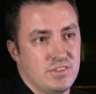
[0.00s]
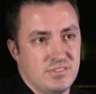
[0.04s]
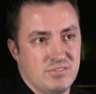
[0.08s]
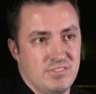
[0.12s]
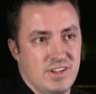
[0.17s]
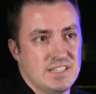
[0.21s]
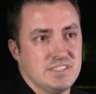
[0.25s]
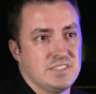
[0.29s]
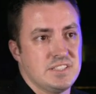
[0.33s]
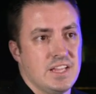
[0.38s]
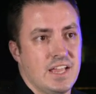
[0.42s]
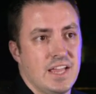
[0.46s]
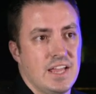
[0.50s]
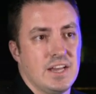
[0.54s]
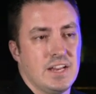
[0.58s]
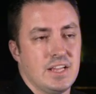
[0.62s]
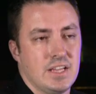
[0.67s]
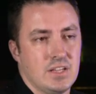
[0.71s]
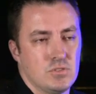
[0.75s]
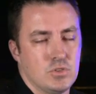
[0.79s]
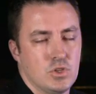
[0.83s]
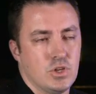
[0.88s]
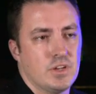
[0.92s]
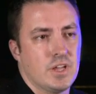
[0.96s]

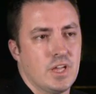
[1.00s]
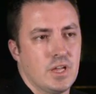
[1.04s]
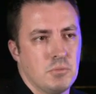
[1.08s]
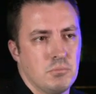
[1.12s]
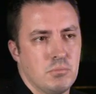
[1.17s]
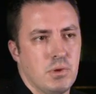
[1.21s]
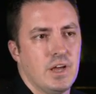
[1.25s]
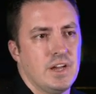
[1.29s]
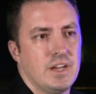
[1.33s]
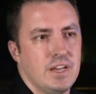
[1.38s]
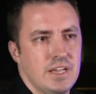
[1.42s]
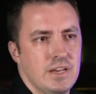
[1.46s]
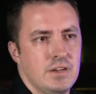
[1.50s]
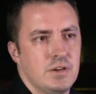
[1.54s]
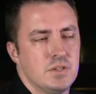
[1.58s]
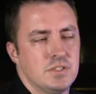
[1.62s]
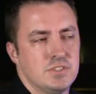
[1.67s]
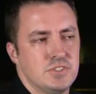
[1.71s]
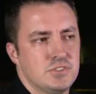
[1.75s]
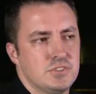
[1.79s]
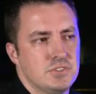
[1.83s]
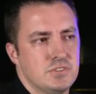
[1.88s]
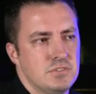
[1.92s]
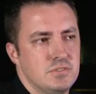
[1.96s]
investigating and looking, but it
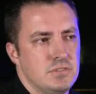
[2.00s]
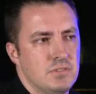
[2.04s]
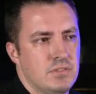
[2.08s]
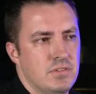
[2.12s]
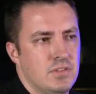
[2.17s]
is